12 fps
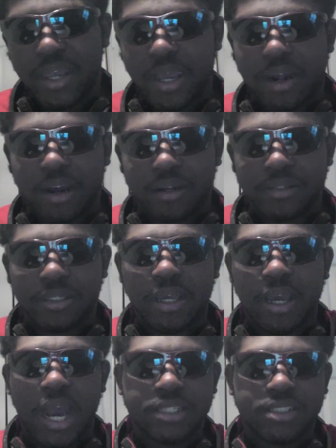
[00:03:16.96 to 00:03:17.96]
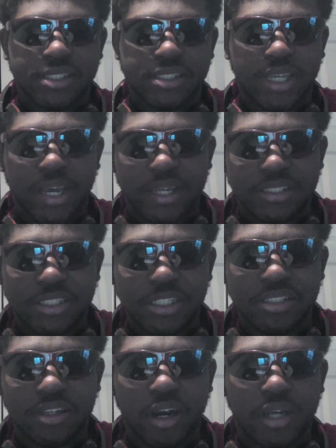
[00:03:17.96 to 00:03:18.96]
And on Asuna's side,
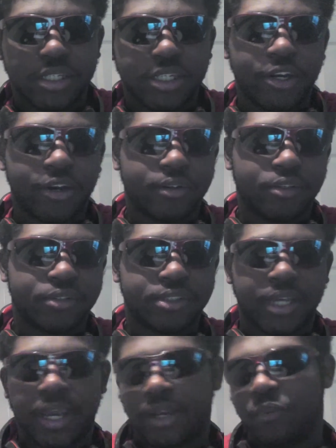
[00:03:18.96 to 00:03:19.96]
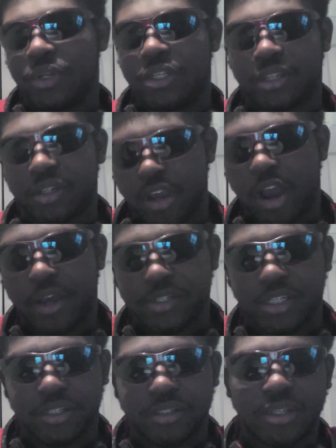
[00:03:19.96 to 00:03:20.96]
she's gone to Kirito's side when he's
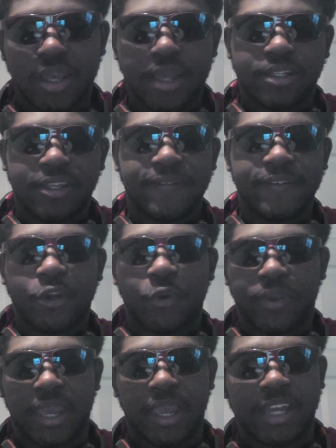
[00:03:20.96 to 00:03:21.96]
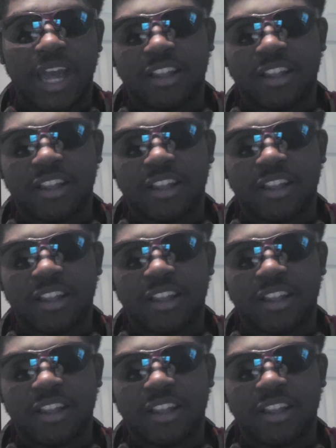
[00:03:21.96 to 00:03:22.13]
unconscious, thinking he's okay, and the guy